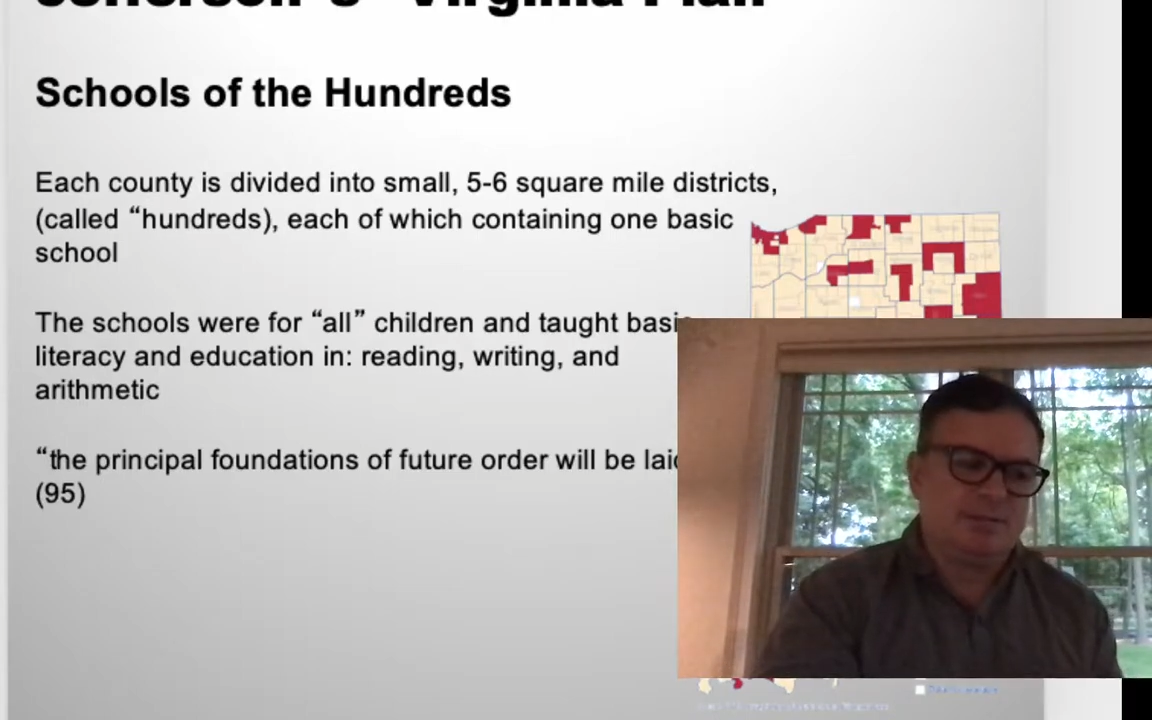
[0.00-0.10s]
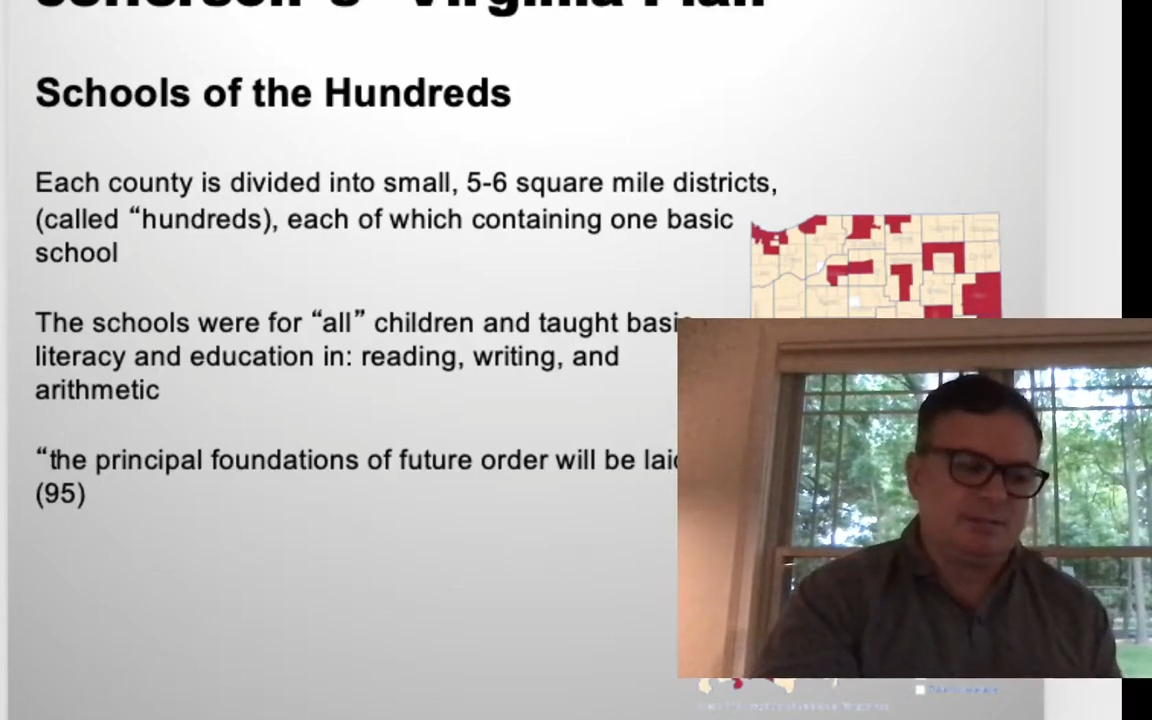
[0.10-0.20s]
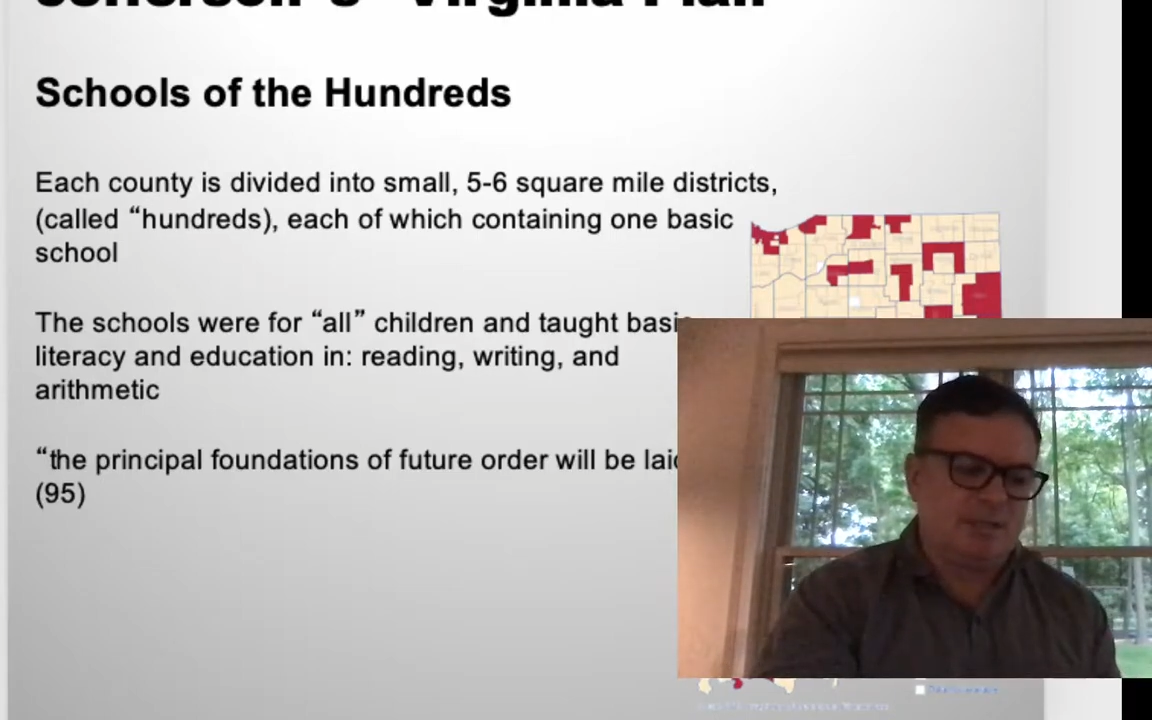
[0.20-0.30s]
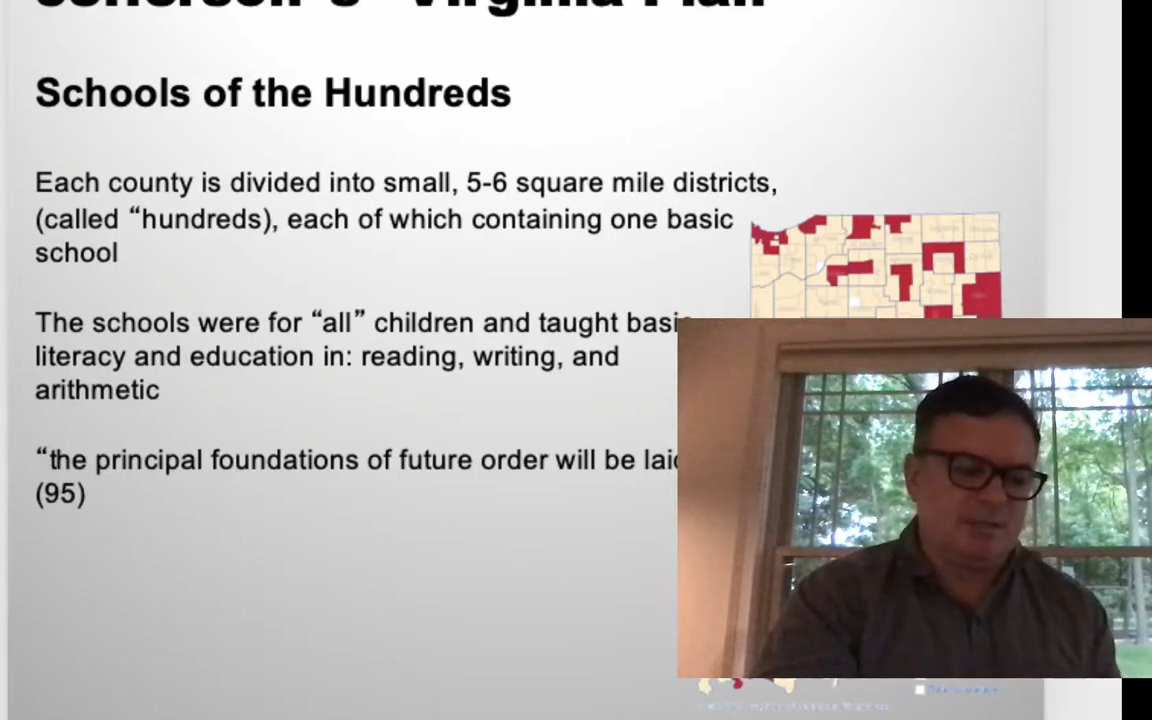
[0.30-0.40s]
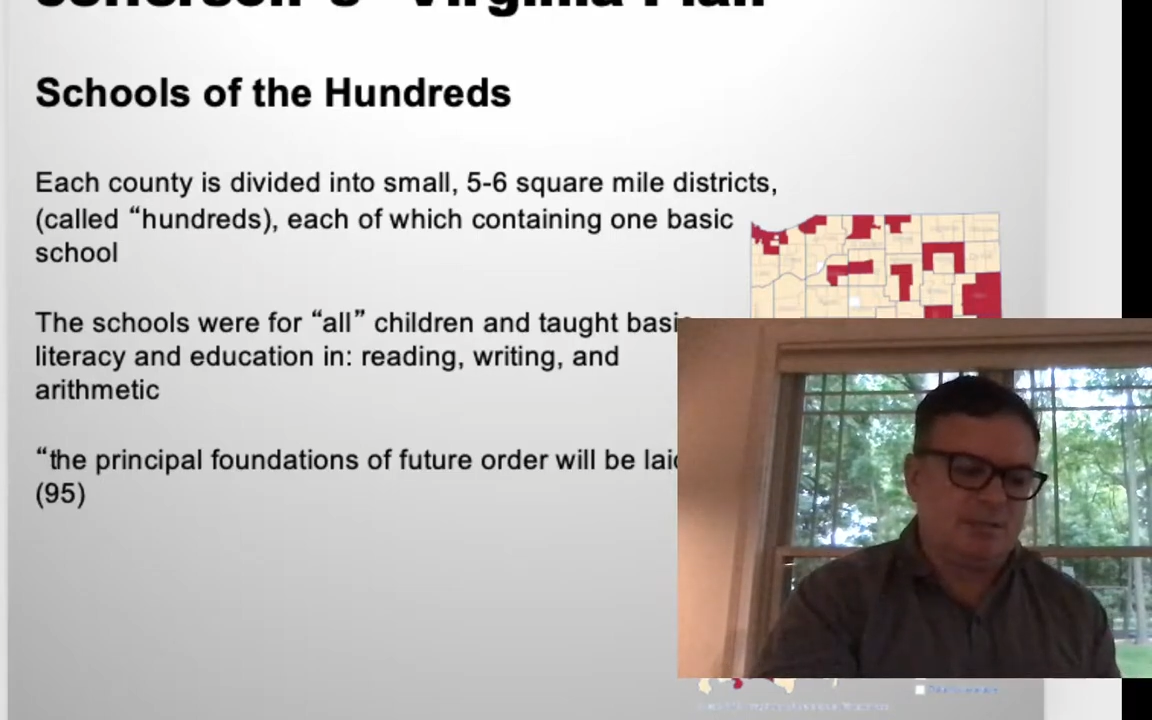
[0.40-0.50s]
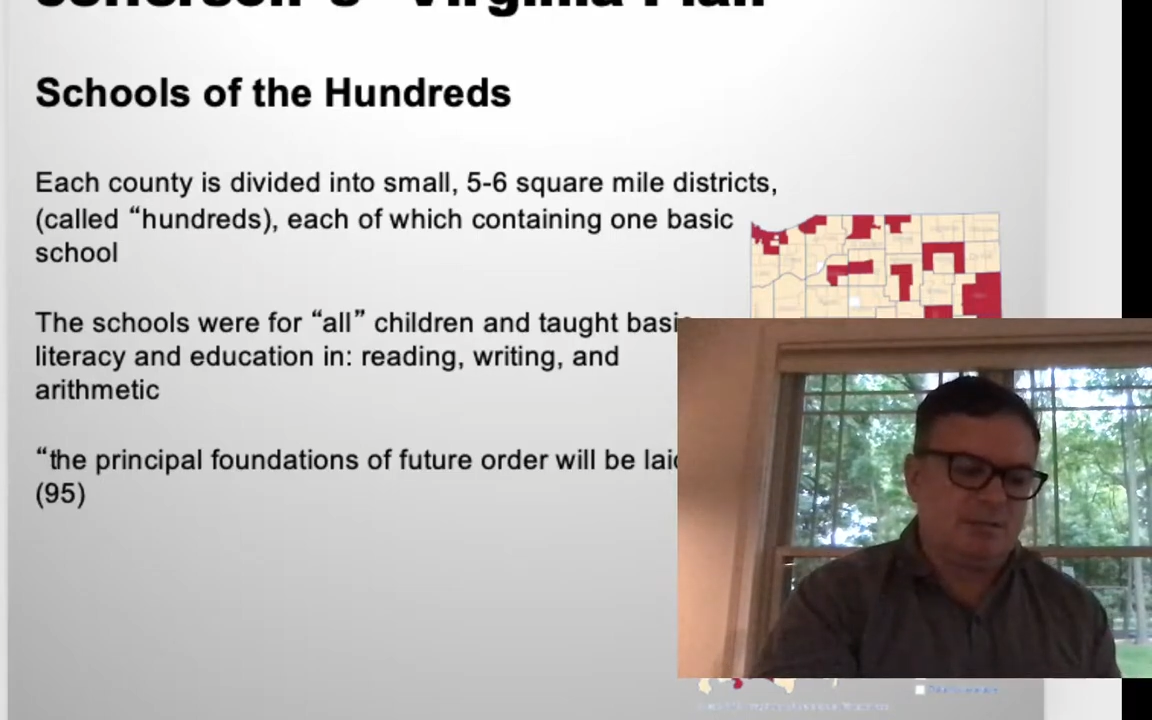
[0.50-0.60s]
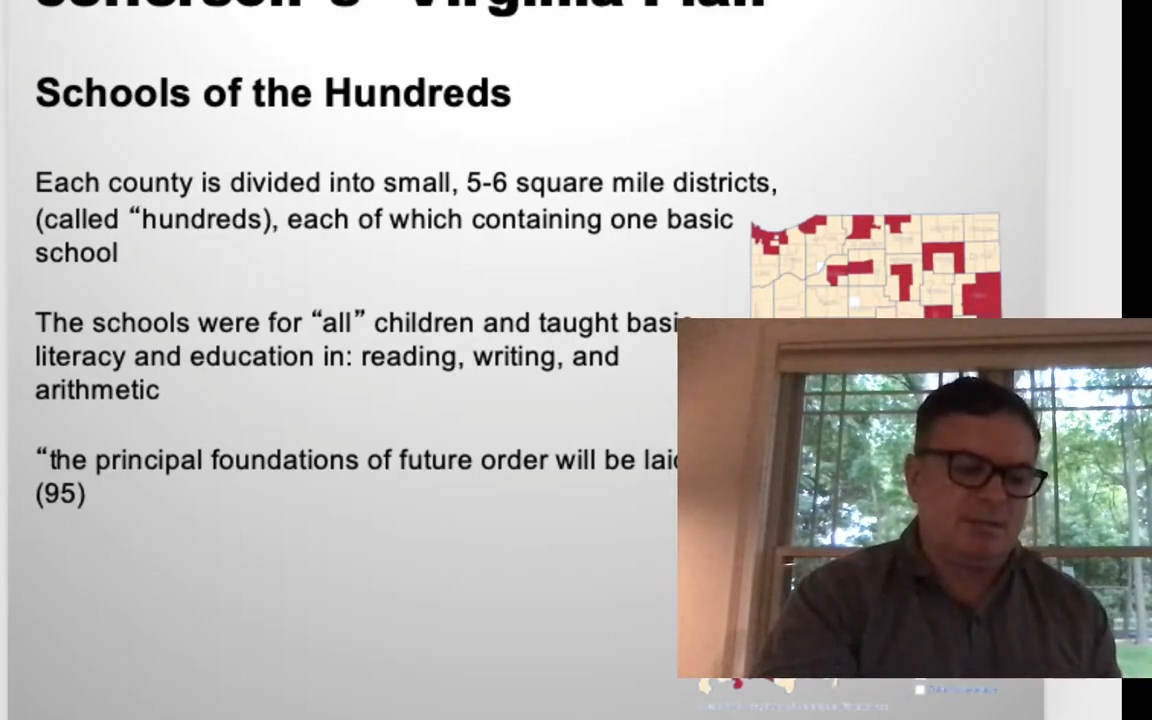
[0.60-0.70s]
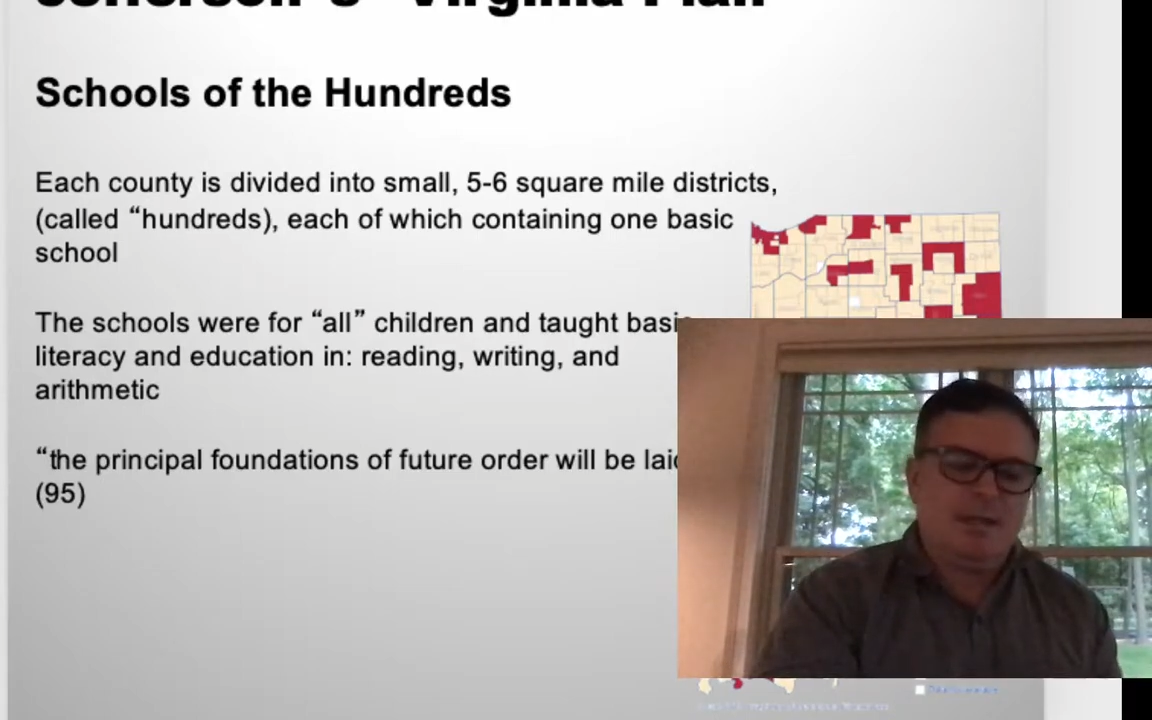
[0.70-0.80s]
education